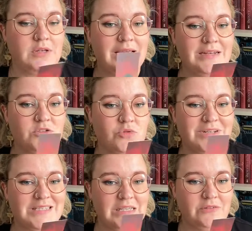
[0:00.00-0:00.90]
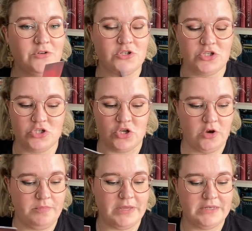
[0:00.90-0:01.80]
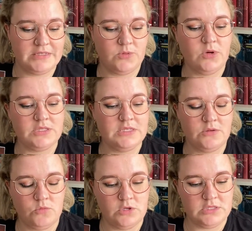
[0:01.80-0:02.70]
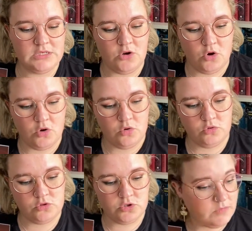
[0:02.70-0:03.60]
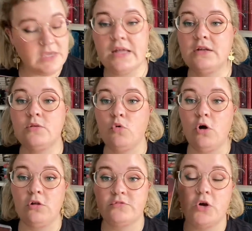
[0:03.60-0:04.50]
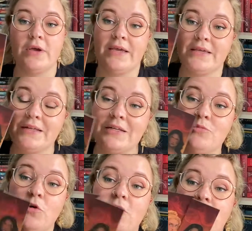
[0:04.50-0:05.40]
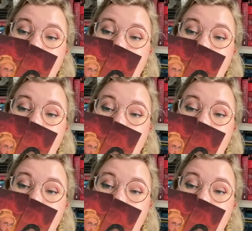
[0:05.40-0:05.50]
latest one is Silvered Serpents. What's it called? Gilded Wolves. Okay, Gilded Wolves,